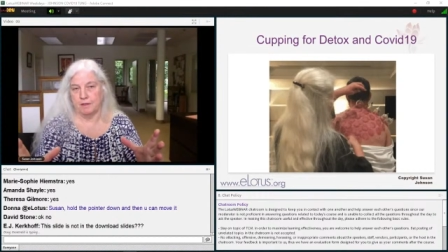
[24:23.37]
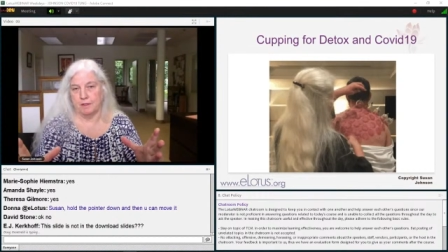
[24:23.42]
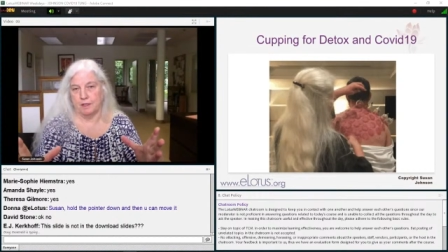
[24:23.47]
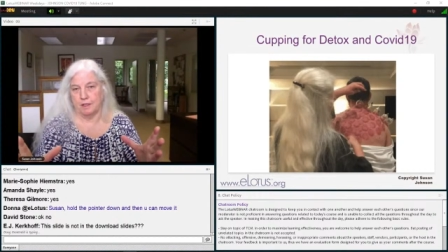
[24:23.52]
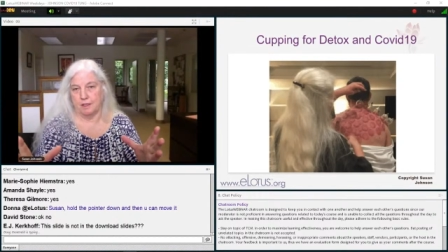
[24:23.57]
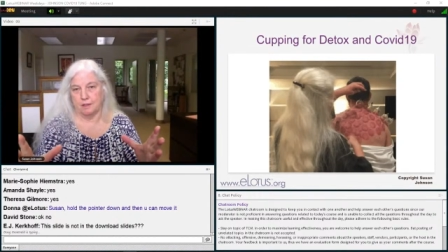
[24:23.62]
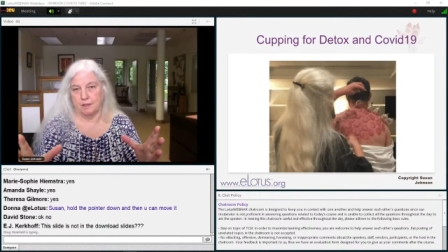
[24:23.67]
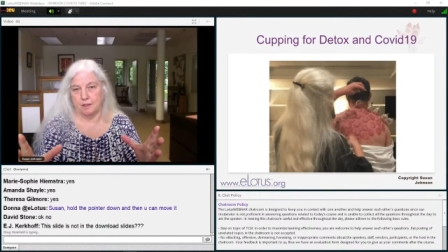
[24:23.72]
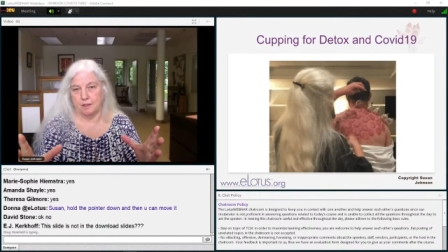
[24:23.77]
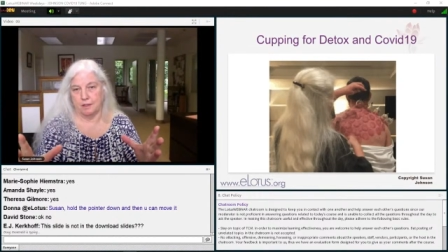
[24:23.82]

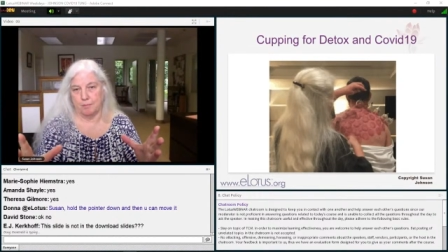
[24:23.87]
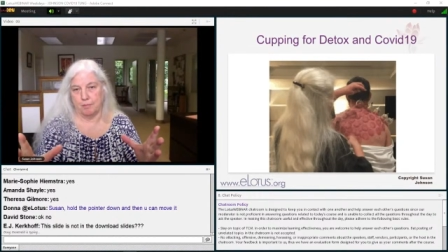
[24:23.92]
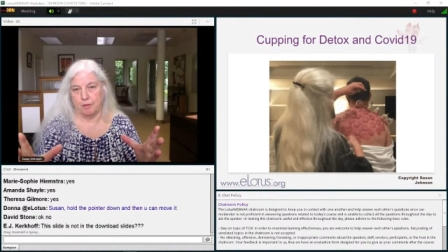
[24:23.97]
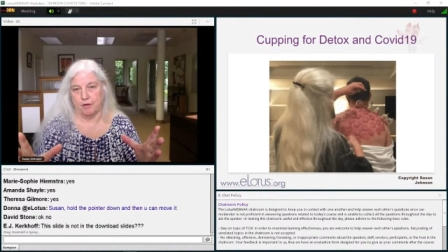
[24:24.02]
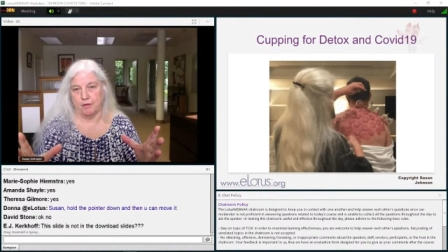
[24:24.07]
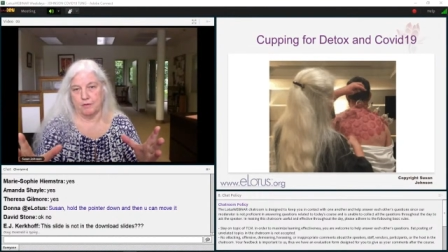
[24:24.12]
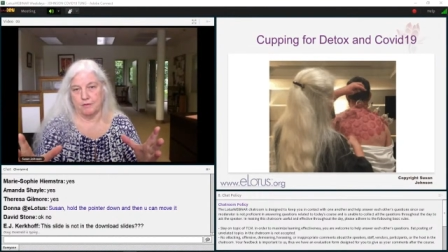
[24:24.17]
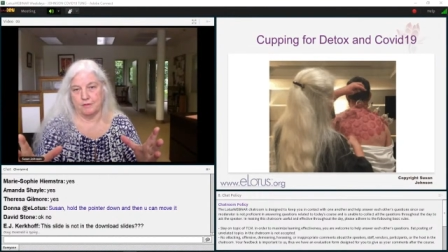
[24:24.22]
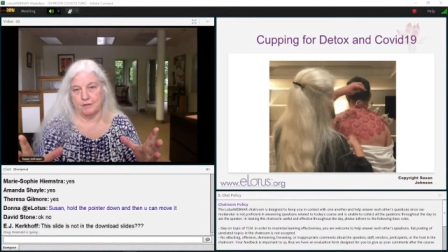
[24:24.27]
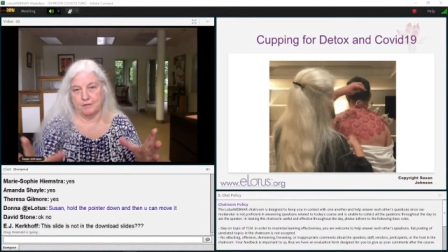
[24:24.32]
than the
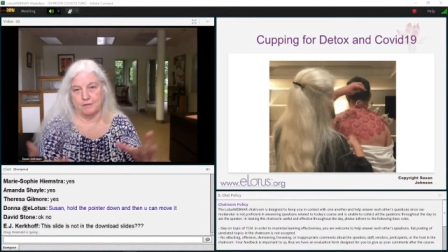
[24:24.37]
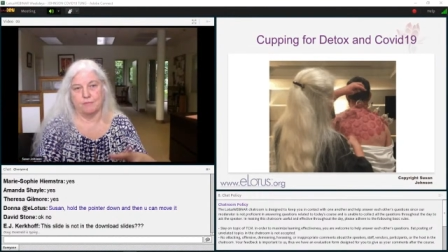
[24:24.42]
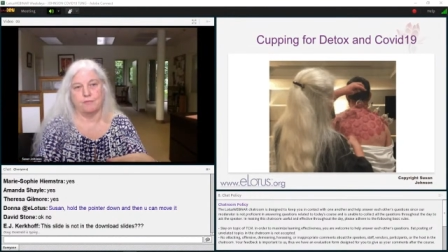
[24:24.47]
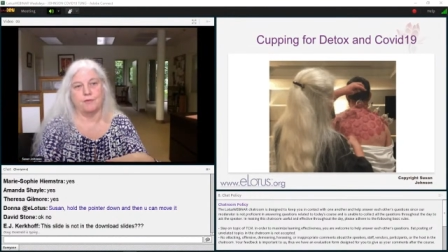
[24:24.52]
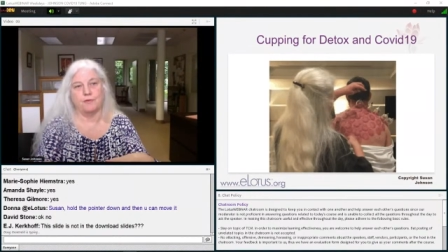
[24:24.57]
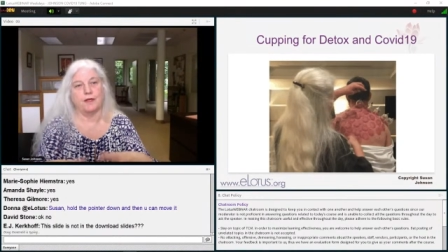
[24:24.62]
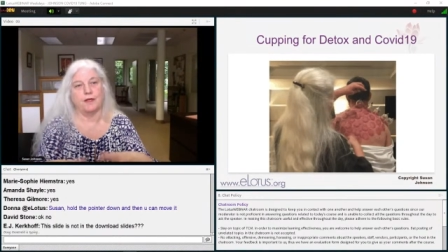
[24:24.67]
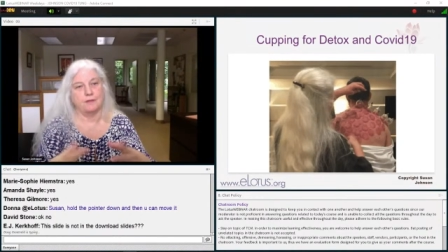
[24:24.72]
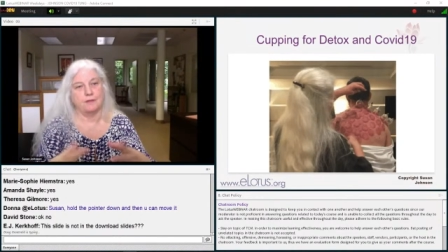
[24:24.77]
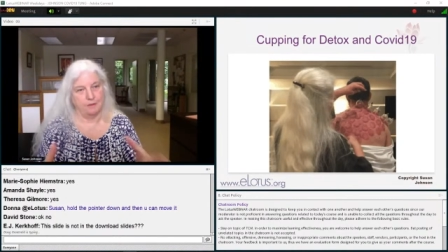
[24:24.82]
part that's
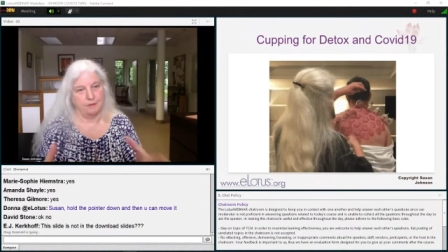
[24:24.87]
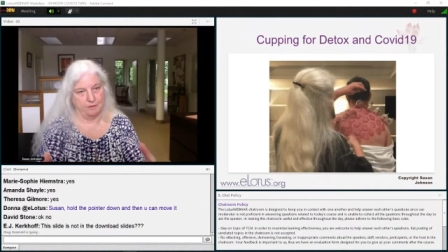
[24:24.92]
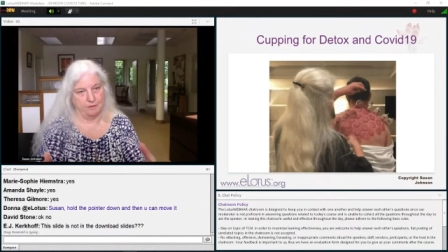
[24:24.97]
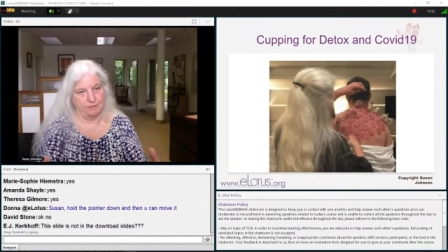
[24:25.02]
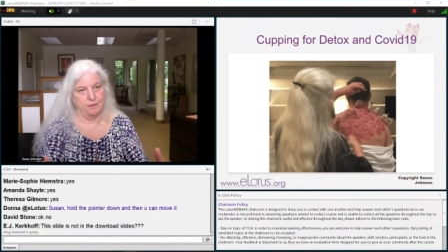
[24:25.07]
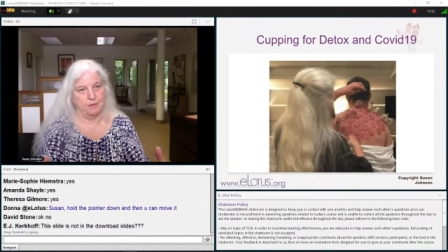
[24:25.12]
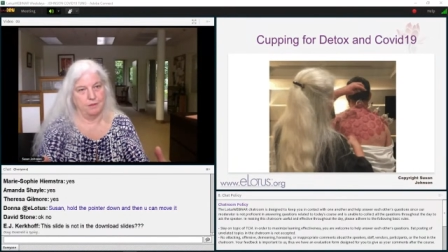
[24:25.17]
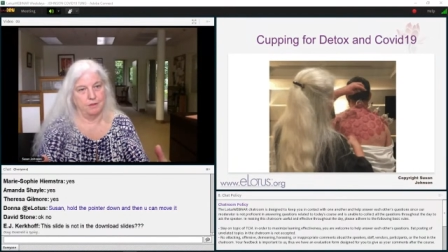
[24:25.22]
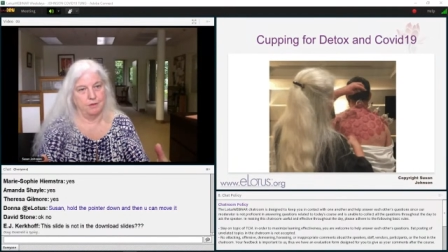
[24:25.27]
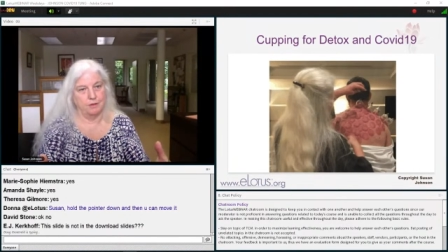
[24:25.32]

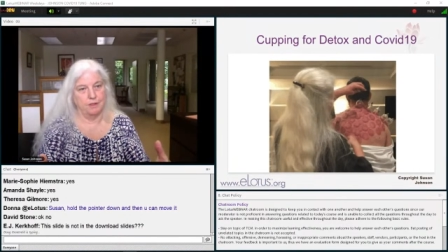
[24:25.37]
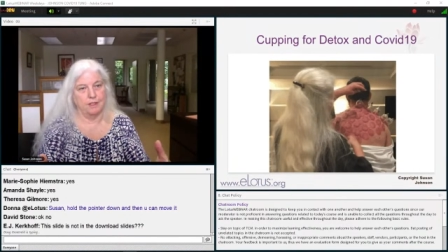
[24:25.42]
affected, you know,